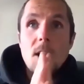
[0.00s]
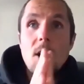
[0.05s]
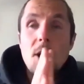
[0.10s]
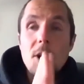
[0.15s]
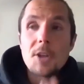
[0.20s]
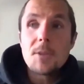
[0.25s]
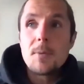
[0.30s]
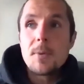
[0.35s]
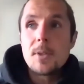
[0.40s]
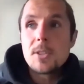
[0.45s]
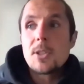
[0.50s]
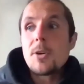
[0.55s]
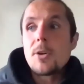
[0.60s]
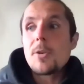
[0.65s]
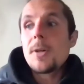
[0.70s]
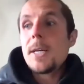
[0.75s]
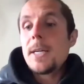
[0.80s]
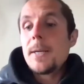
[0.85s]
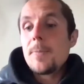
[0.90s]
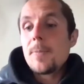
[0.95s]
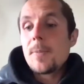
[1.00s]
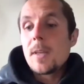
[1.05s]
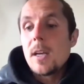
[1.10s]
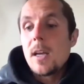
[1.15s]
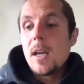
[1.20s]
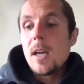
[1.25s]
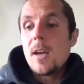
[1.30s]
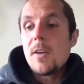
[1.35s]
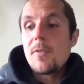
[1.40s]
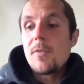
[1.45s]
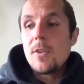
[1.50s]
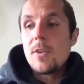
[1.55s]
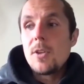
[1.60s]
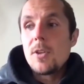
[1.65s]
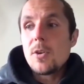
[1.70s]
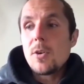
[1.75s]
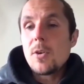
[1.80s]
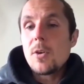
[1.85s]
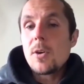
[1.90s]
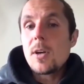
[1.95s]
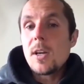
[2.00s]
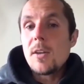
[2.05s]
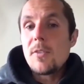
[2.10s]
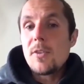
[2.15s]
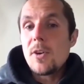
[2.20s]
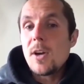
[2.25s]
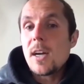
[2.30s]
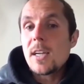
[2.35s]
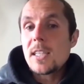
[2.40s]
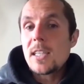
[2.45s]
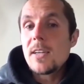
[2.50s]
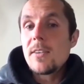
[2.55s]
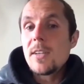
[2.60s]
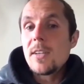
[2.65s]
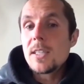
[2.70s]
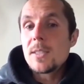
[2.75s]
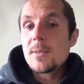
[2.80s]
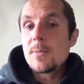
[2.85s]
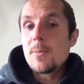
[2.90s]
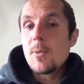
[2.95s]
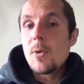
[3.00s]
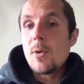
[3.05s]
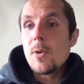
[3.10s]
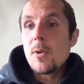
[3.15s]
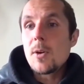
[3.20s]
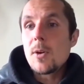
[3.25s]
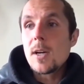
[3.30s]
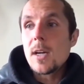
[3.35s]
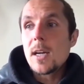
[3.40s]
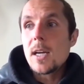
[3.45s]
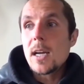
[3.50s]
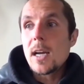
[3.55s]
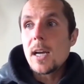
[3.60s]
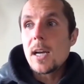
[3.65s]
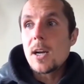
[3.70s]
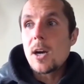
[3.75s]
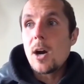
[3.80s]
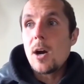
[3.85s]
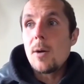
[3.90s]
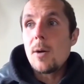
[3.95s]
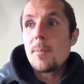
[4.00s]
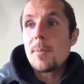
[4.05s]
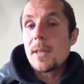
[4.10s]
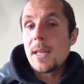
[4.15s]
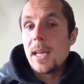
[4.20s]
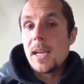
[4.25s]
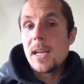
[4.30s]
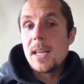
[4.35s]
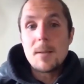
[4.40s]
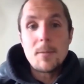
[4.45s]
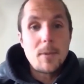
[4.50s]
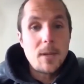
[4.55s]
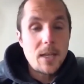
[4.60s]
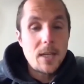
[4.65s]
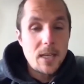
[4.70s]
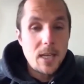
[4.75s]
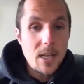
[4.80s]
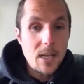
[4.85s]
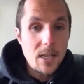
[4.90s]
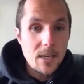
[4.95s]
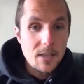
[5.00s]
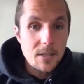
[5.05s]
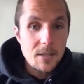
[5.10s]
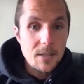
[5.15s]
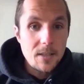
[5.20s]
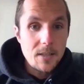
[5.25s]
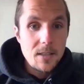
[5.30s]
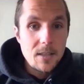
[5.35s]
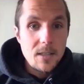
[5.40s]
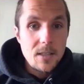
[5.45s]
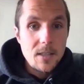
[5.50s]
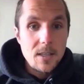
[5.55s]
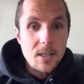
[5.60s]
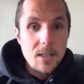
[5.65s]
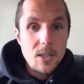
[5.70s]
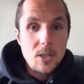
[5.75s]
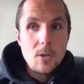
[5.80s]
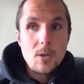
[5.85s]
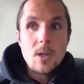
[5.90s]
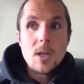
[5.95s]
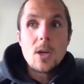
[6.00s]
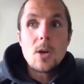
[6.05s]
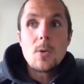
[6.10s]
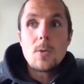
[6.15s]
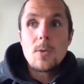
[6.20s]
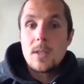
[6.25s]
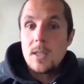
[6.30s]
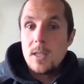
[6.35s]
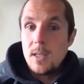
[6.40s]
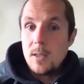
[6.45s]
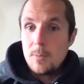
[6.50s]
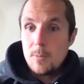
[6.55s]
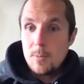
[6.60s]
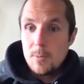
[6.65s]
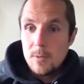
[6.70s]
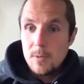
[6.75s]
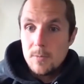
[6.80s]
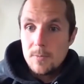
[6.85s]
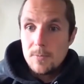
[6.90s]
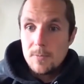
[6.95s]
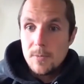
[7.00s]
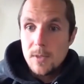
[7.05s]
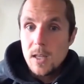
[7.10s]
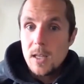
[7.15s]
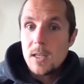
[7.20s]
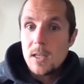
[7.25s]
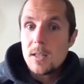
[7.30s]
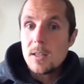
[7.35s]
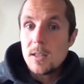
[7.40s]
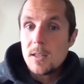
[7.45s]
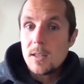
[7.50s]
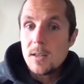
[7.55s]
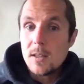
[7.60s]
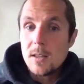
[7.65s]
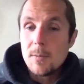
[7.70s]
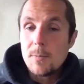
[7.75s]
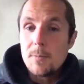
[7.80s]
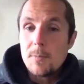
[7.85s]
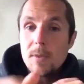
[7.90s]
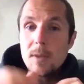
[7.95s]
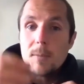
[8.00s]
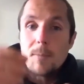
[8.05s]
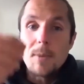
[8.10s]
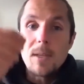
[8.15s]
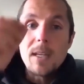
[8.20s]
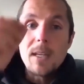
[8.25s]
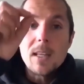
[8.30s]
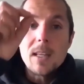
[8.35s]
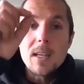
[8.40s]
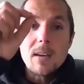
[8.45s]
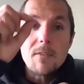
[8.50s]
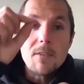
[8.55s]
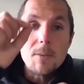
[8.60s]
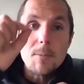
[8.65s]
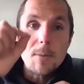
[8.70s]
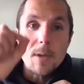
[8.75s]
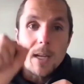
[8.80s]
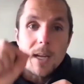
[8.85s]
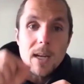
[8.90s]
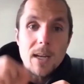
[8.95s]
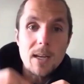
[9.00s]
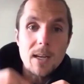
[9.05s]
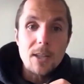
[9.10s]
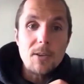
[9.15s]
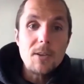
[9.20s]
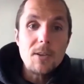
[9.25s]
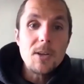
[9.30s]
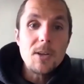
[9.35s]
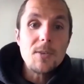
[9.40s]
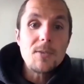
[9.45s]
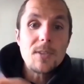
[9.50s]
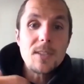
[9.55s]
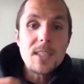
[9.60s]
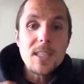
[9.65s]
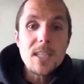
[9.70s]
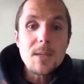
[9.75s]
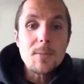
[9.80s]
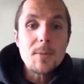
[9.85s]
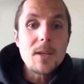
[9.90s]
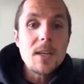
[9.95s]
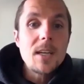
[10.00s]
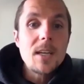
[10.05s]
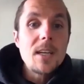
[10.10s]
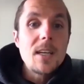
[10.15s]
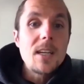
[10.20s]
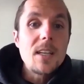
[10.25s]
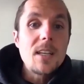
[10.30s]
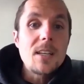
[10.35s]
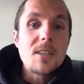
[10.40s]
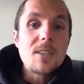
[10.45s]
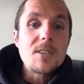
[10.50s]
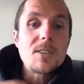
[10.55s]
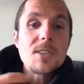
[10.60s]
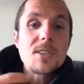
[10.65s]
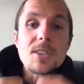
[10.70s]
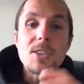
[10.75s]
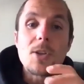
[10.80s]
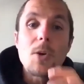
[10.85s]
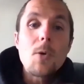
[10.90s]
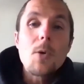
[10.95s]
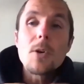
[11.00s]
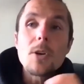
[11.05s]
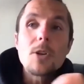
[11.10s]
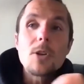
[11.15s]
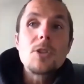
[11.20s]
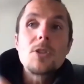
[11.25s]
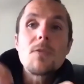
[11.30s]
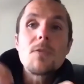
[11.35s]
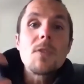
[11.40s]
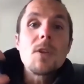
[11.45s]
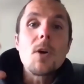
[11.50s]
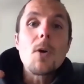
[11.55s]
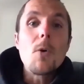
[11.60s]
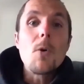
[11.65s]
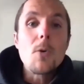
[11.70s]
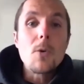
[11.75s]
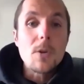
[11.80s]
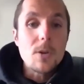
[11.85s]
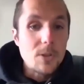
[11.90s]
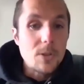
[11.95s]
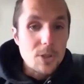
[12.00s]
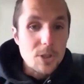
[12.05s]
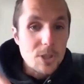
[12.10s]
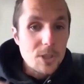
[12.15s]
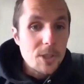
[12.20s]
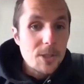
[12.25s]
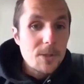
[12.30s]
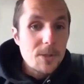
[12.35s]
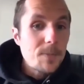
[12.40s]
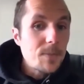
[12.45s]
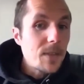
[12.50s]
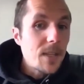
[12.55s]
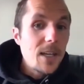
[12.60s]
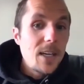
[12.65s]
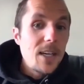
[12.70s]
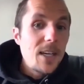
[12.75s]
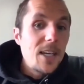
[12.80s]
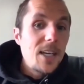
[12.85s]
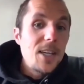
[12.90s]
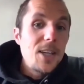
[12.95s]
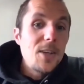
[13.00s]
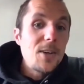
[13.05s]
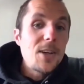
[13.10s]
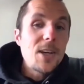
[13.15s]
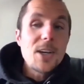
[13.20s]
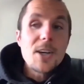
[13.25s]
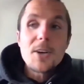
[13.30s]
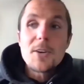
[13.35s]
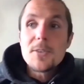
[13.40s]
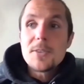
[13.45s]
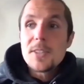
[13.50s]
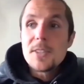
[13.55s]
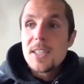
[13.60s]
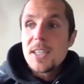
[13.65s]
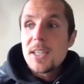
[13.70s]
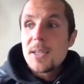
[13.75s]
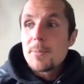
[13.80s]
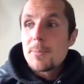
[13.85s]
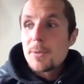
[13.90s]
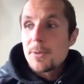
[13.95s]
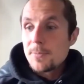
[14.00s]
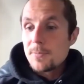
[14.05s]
ultimate. So if your activity is more complicated than meditating, you can go deep into the peeling of the banana. You can go deep into the storage of the orange. You can go deep